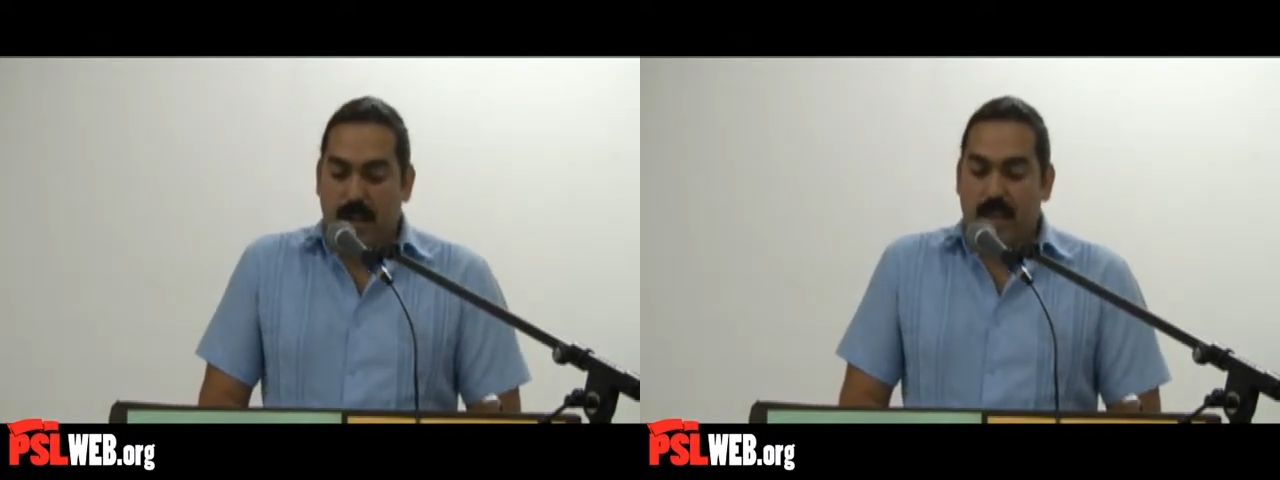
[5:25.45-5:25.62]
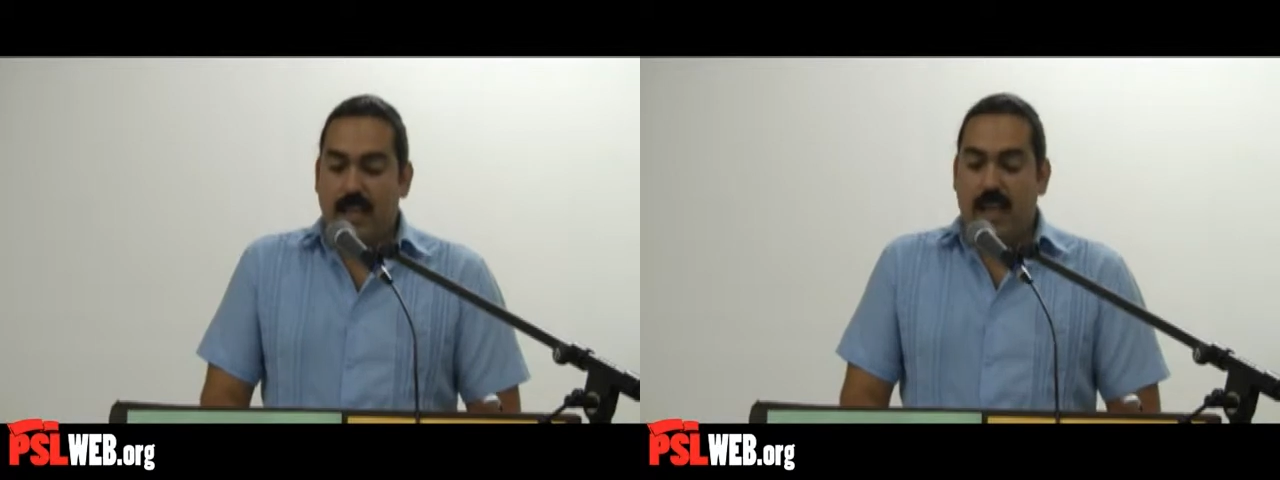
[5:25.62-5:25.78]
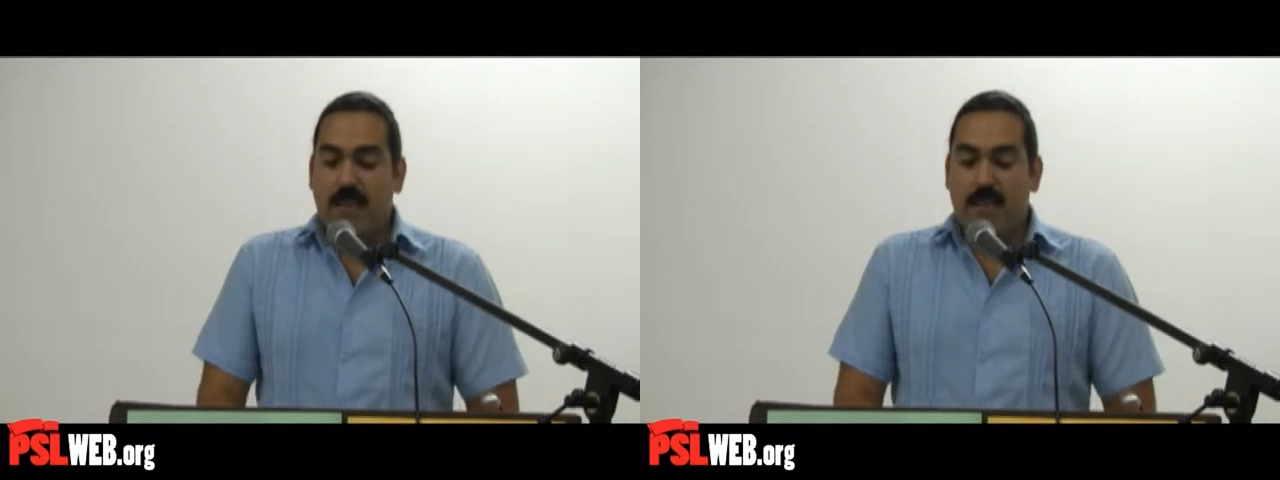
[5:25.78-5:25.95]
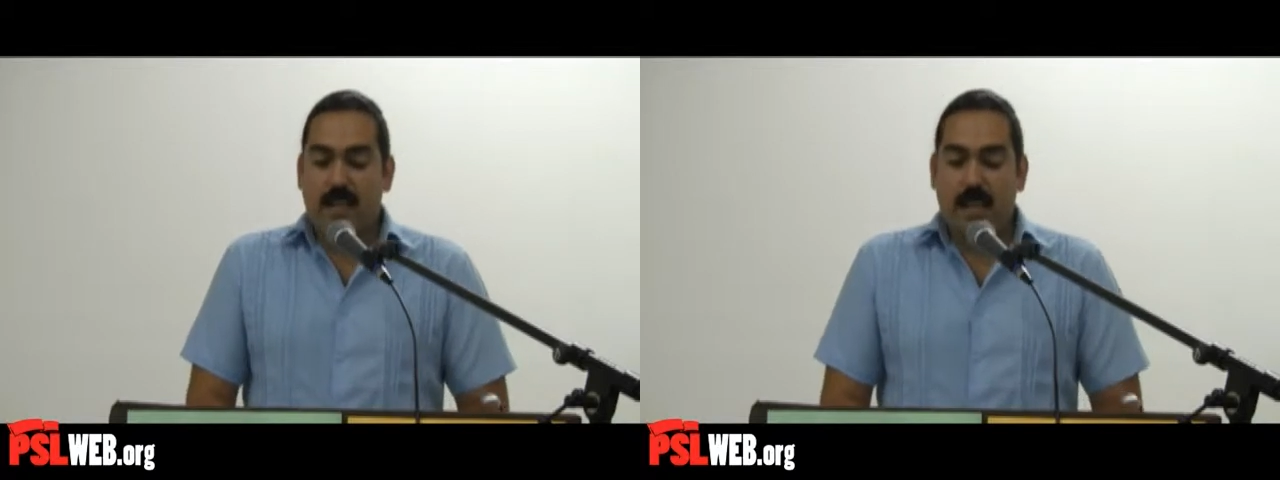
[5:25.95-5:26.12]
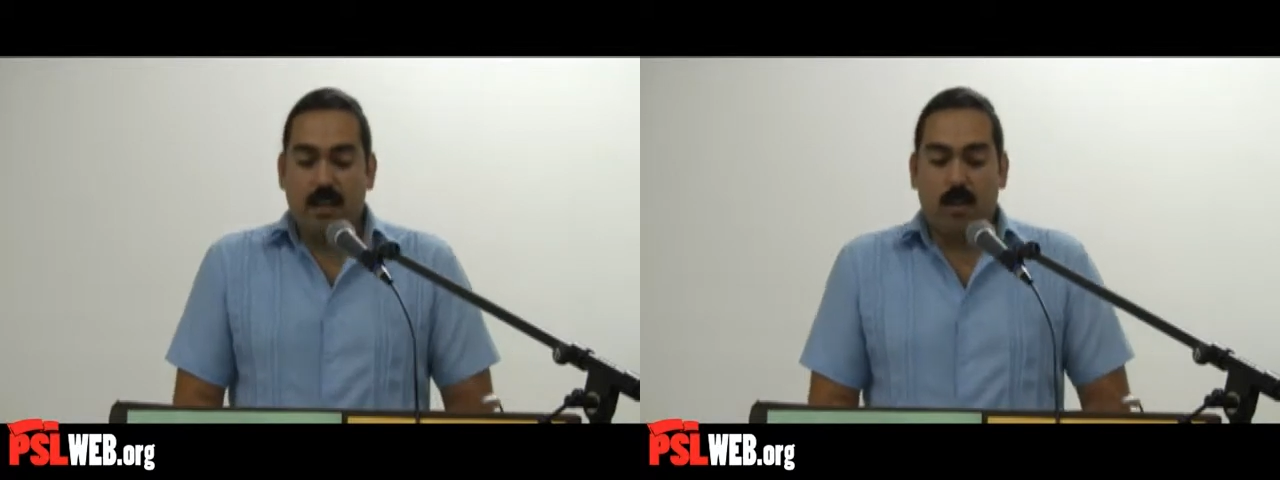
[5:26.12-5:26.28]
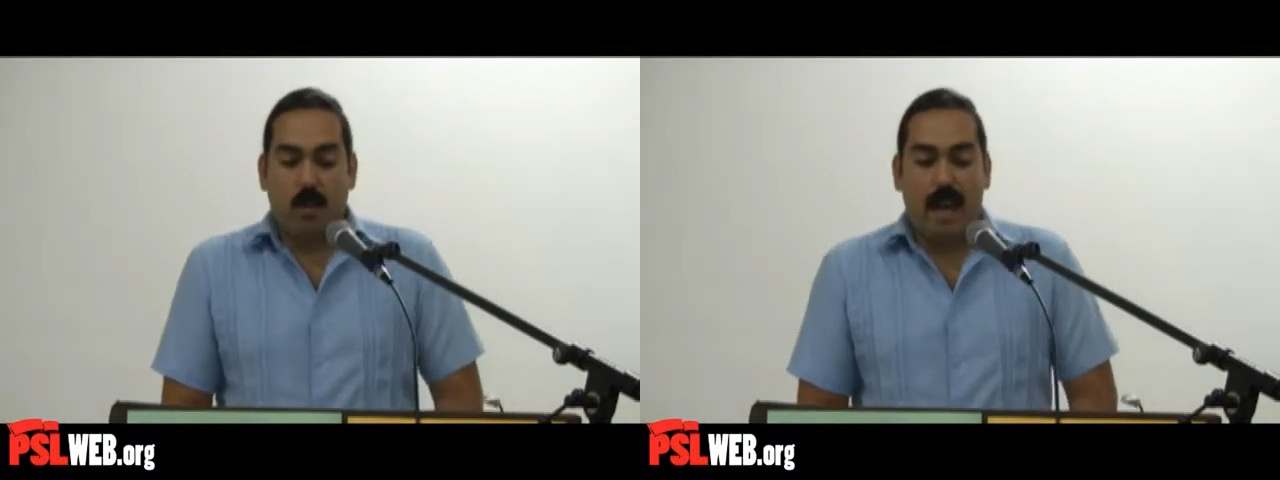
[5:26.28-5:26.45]
and gave
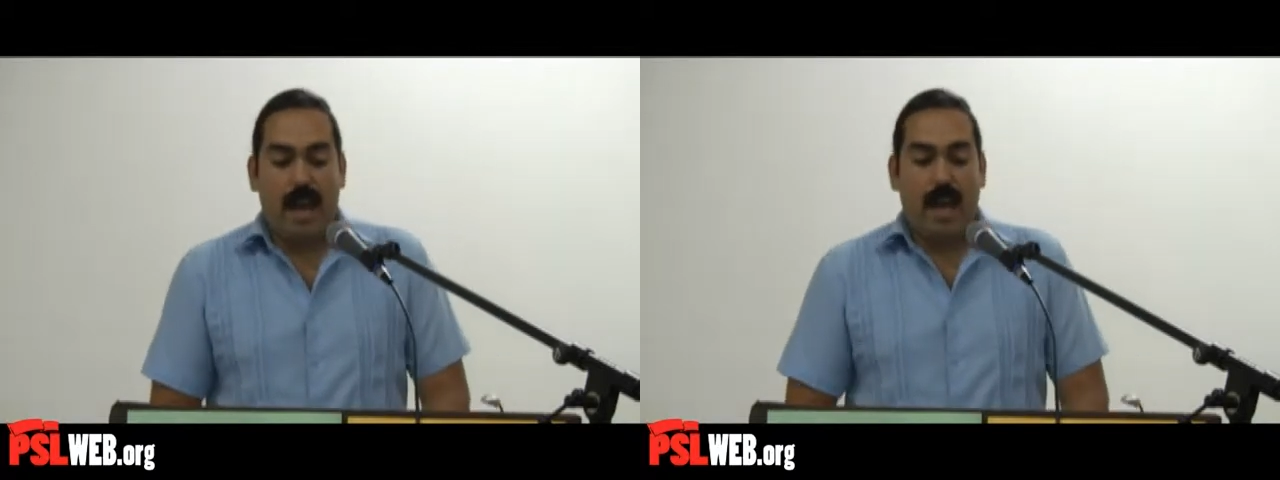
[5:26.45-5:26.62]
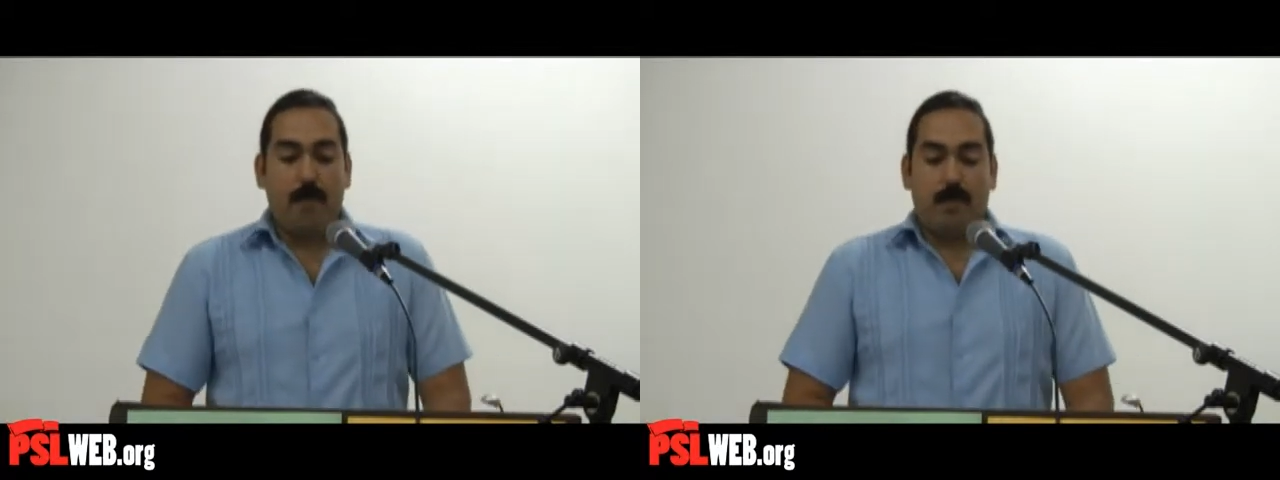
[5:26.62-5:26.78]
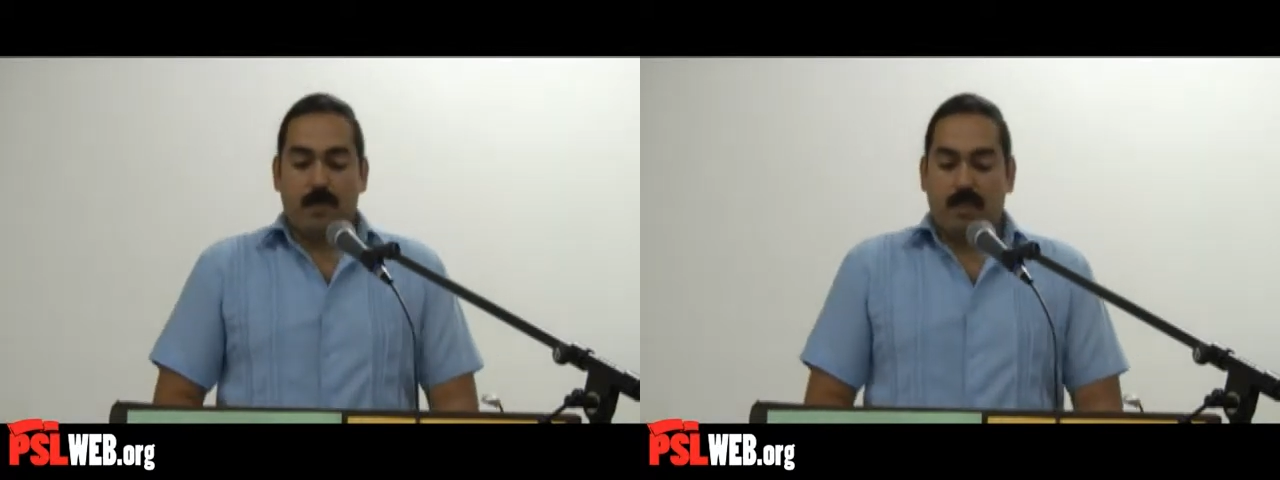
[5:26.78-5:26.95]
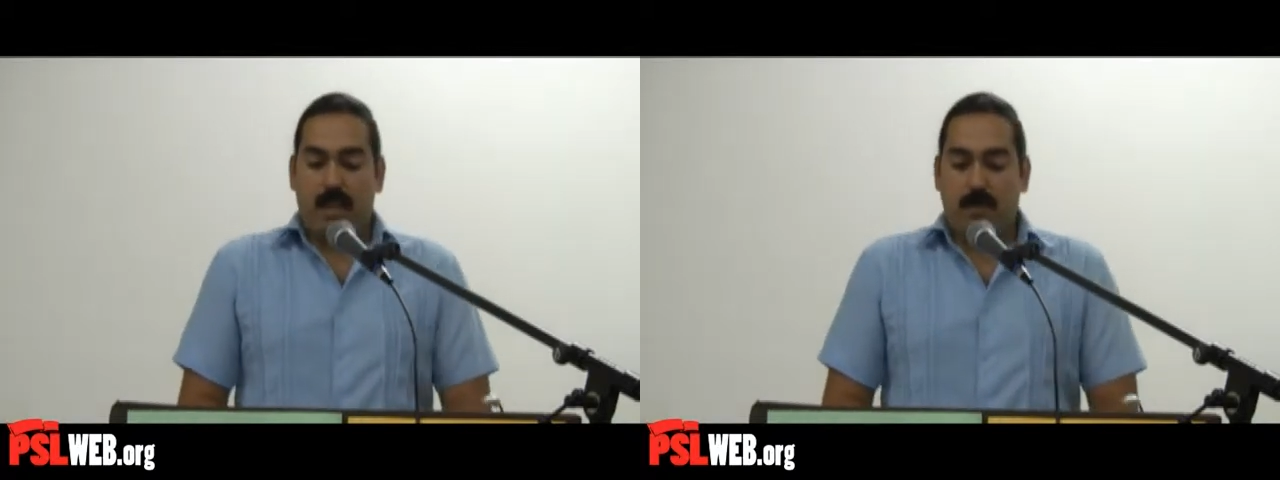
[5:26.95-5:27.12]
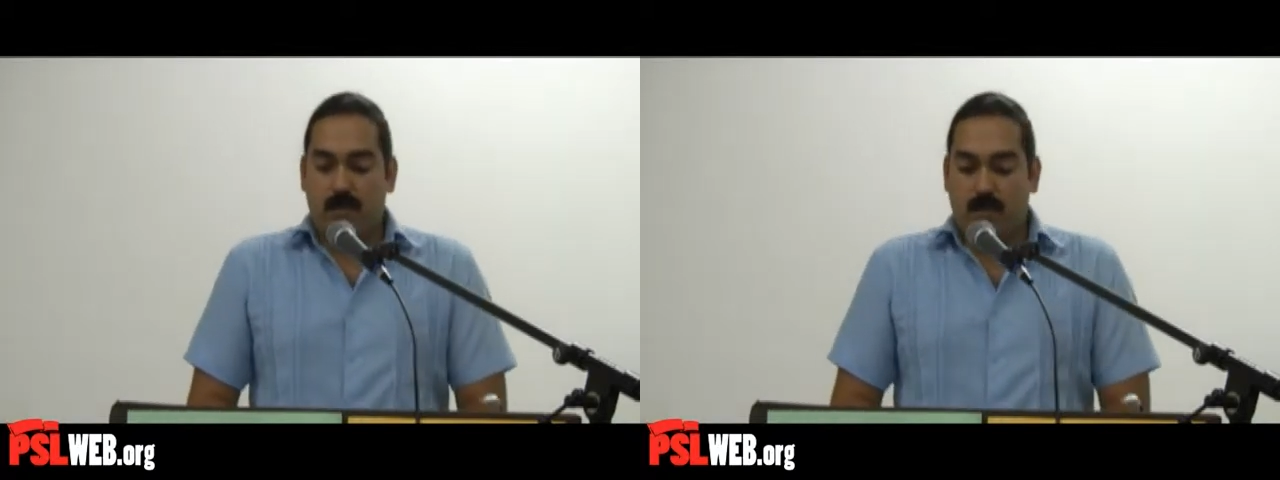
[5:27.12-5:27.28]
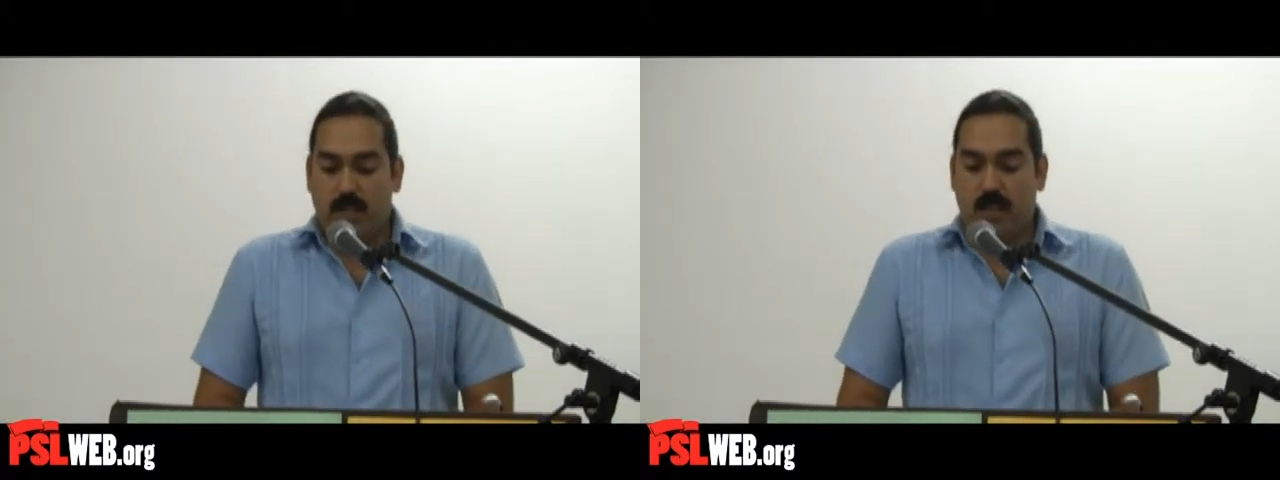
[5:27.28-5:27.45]
Nieto ample time
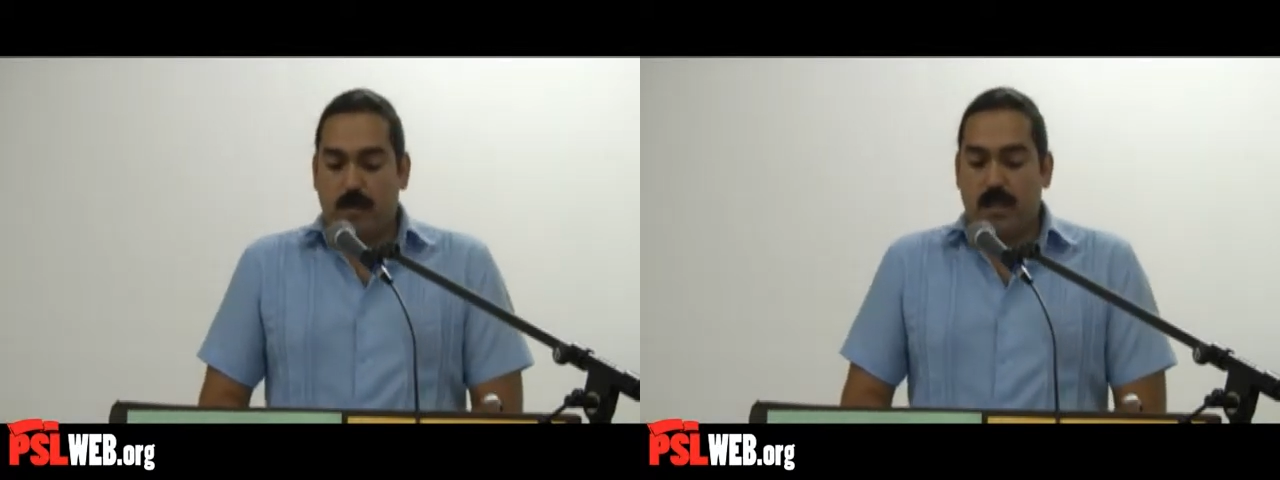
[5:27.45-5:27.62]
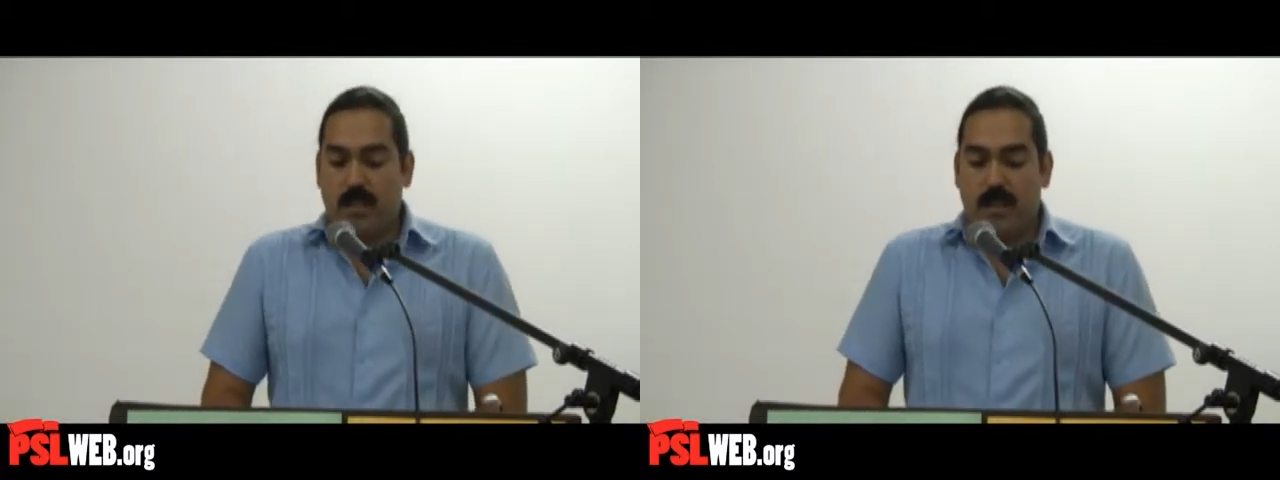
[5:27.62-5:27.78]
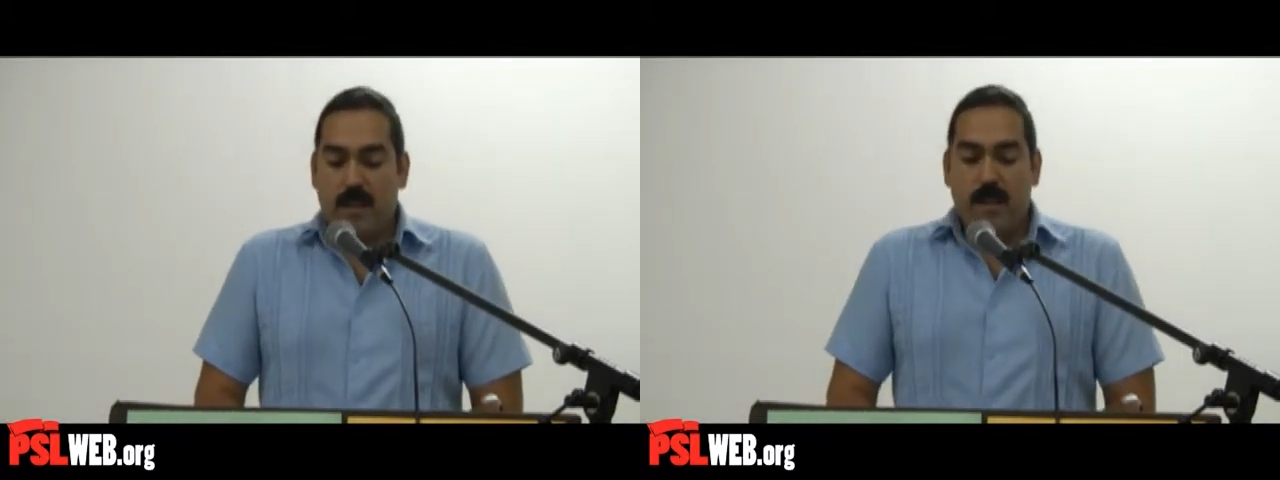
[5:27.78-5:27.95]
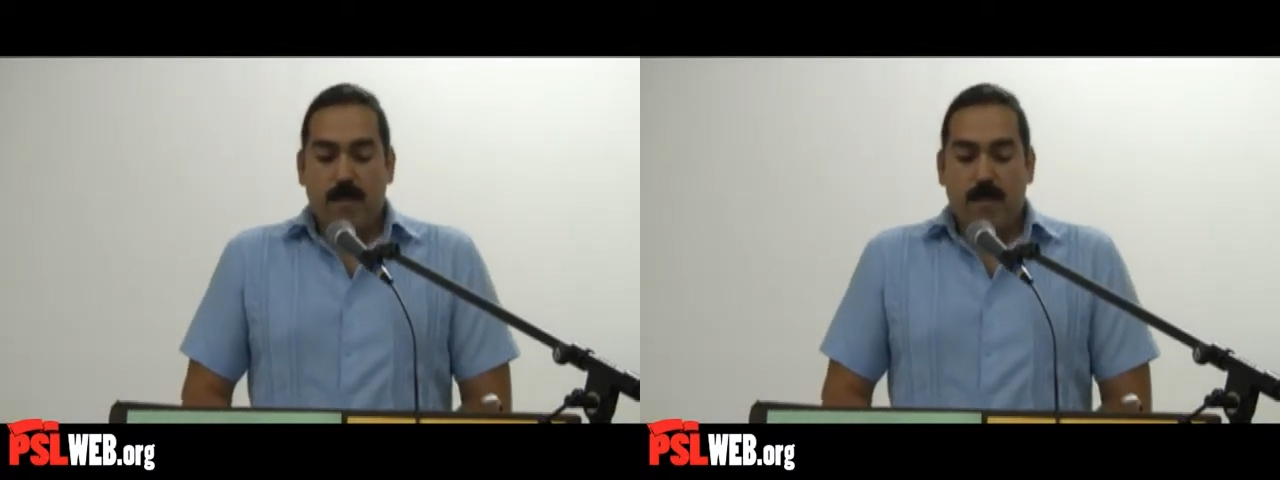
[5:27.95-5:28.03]
to dismiss